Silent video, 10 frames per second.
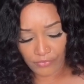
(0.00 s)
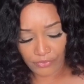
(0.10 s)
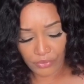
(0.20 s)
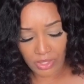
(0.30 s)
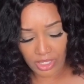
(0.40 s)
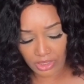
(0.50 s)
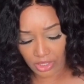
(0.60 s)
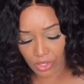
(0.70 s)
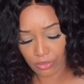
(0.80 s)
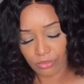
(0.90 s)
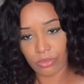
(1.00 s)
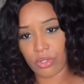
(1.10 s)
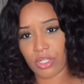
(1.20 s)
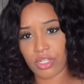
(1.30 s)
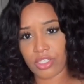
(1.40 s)
a few days ago,
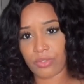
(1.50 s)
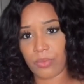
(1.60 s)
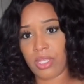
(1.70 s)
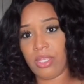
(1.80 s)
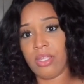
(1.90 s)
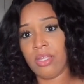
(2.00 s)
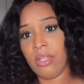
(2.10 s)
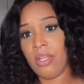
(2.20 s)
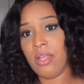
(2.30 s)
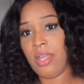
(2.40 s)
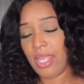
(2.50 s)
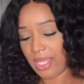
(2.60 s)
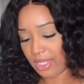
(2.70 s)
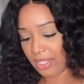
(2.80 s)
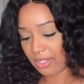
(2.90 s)
earlier this week,
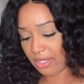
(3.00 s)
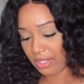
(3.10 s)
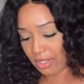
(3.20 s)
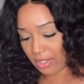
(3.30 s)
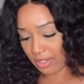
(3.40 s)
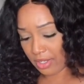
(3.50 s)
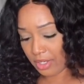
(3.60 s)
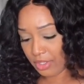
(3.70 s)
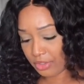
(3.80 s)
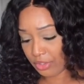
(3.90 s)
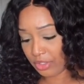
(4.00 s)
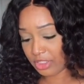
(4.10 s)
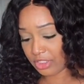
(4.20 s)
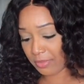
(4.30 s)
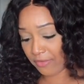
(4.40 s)
and So
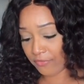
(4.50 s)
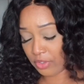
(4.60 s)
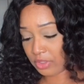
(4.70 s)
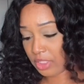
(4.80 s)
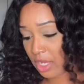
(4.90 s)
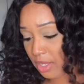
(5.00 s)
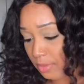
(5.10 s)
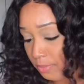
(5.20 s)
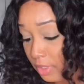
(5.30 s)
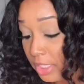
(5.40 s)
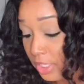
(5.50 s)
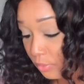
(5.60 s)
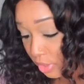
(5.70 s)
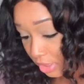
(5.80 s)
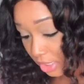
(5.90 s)
this is my first time, again,
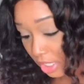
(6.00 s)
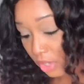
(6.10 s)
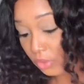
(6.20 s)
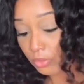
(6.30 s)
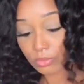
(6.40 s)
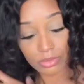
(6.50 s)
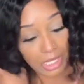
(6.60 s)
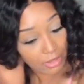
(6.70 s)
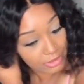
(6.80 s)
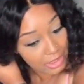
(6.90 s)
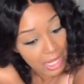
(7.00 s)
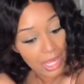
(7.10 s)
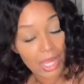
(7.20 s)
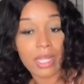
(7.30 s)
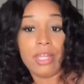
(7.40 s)
wearing it
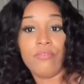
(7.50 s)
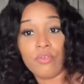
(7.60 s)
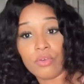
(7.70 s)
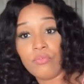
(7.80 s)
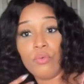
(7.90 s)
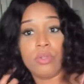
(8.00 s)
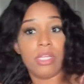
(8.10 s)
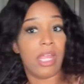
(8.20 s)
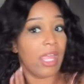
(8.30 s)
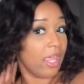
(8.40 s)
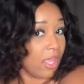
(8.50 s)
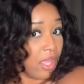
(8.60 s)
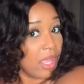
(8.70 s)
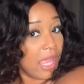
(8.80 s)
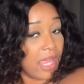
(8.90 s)
outside and for the full day.
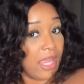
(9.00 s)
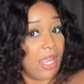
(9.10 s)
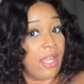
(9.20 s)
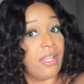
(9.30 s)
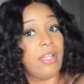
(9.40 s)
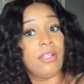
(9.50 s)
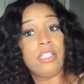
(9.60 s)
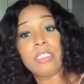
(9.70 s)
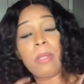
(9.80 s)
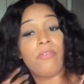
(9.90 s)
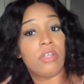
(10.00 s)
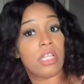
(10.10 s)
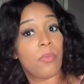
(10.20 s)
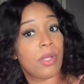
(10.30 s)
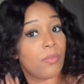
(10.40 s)
And this is my first
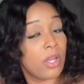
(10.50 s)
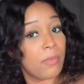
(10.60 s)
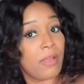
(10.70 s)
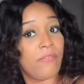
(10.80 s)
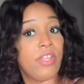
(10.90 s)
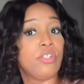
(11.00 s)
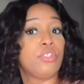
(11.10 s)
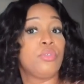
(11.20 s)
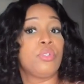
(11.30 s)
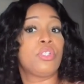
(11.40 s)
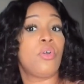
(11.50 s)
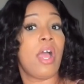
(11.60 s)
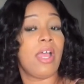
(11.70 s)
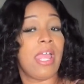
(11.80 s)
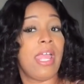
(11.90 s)
time really running my fingers through it. So
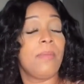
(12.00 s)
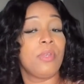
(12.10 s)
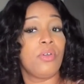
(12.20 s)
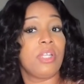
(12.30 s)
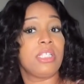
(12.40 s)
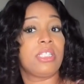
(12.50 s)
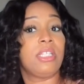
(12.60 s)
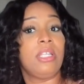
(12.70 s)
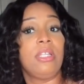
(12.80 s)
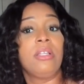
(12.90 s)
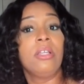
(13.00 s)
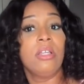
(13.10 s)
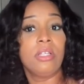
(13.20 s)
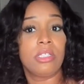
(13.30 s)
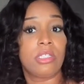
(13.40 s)
I am noticing
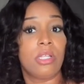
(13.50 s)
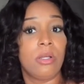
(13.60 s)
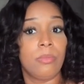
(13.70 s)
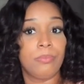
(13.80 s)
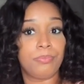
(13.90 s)
some,